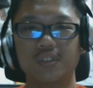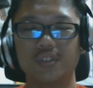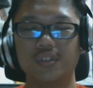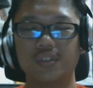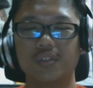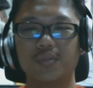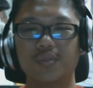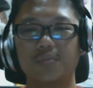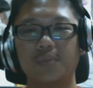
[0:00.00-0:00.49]

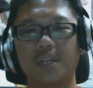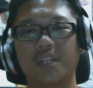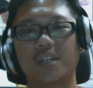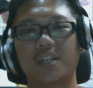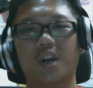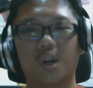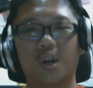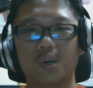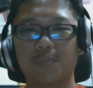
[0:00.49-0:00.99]

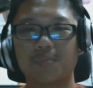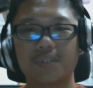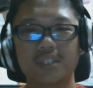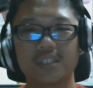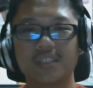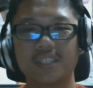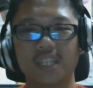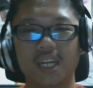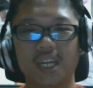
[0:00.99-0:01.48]
stupid
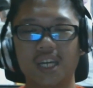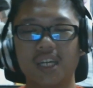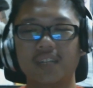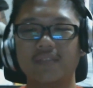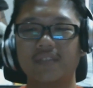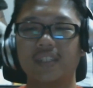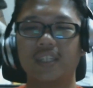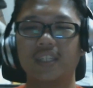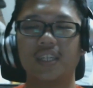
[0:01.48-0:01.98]
corporate side
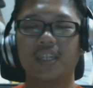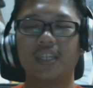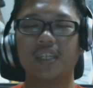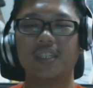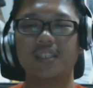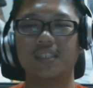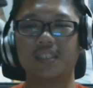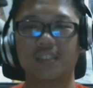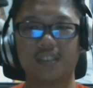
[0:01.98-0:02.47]
of
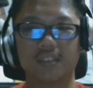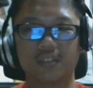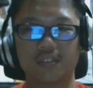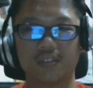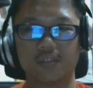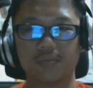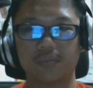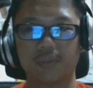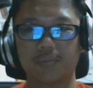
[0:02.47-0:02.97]
things, and, you
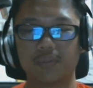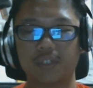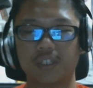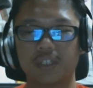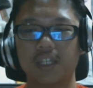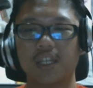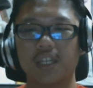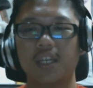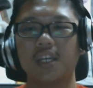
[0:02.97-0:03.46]
know,
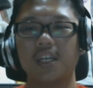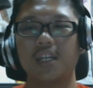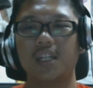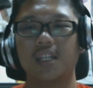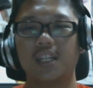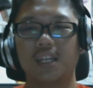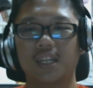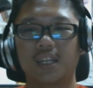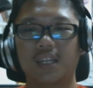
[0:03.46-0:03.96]
people
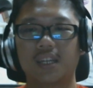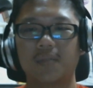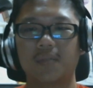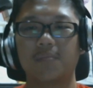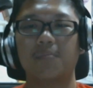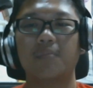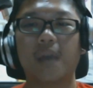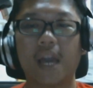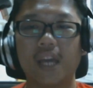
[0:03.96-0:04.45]
like
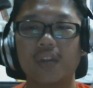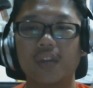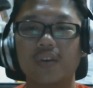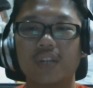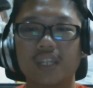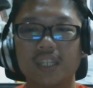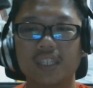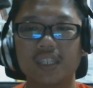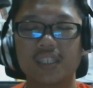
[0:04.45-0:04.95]

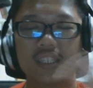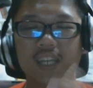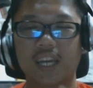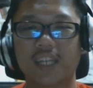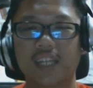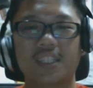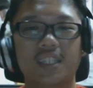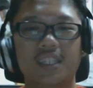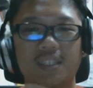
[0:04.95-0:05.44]
manually
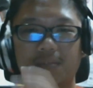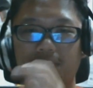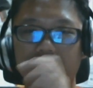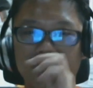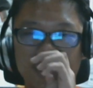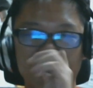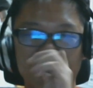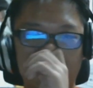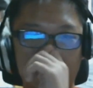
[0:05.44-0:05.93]
detecting
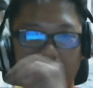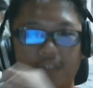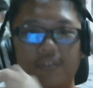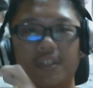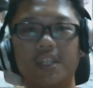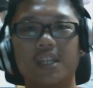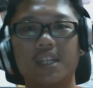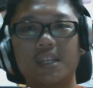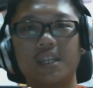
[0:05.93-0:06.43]
but not
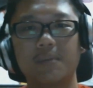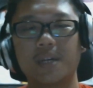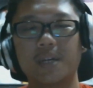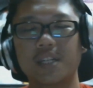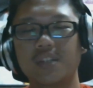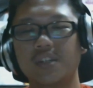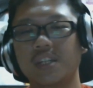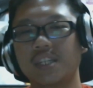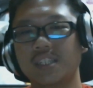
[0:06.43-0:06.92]
really
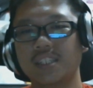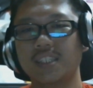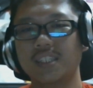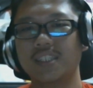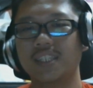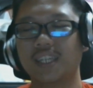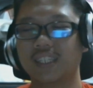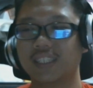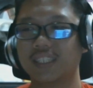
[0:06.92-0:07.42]
manually
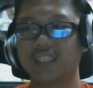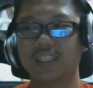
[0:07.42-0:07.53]
detecting,